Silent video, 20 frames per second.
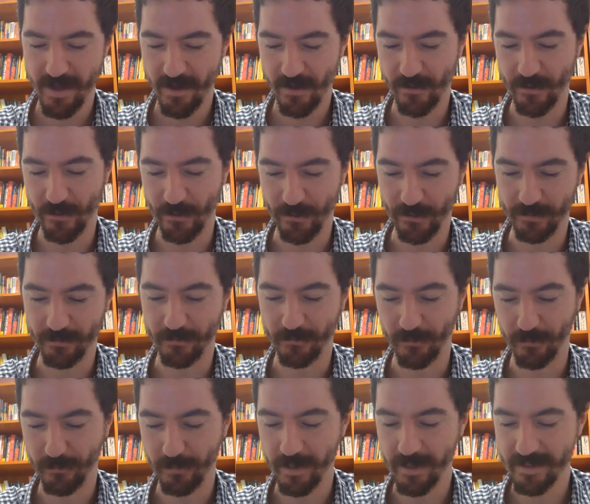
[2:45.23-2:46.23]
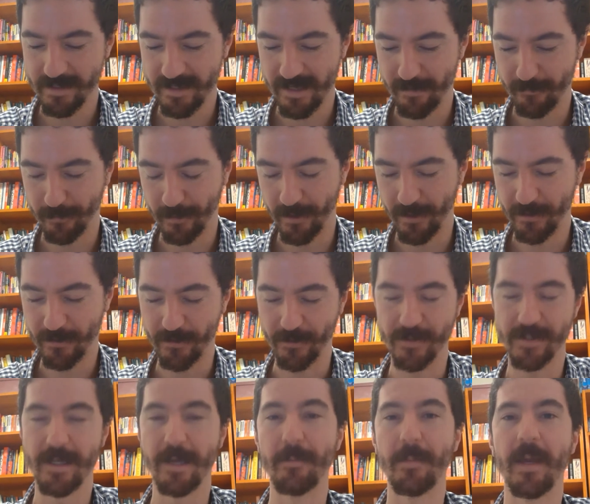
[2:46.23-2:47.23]
or replace that bloke or
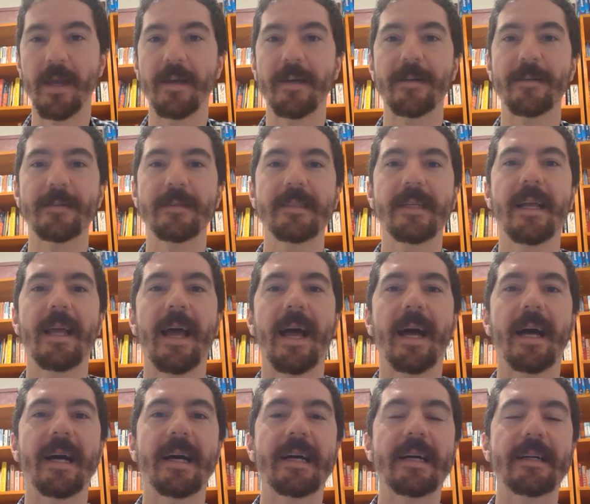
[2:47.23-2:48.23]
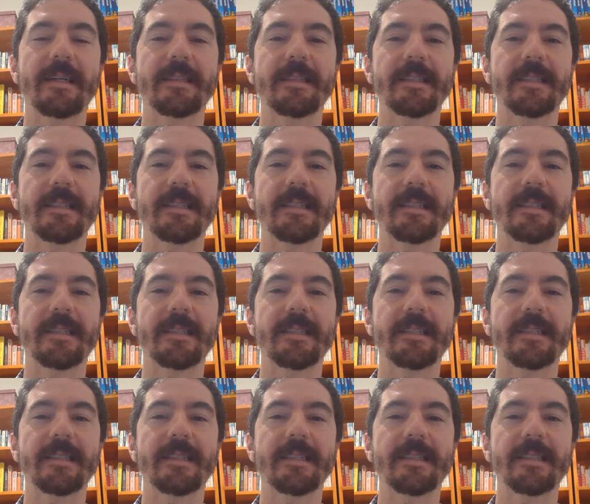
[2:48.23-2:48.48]
somehow uh,